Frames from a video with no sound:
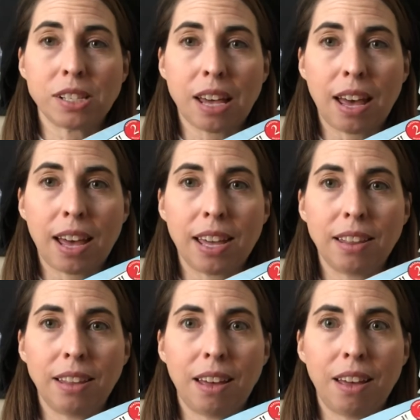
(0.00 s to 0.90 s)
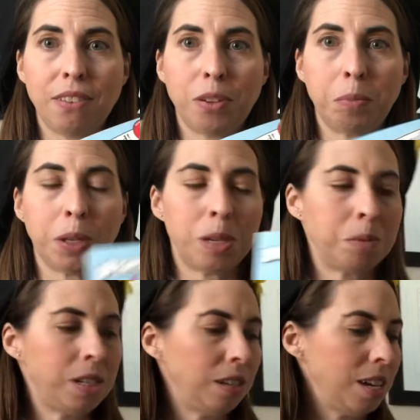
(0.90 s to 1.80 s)
I love Amelia
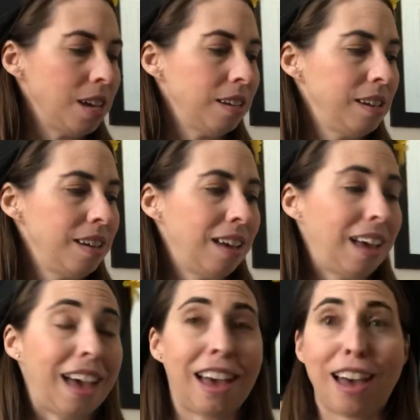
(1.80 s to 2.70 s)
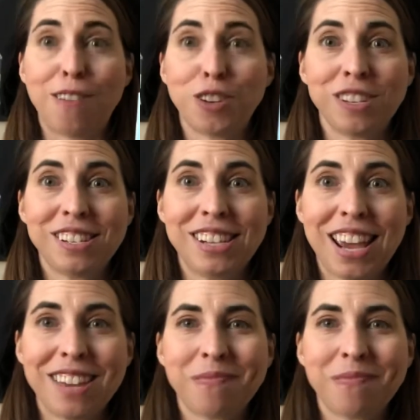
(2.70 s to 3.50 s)
Bedelia. Have a good day.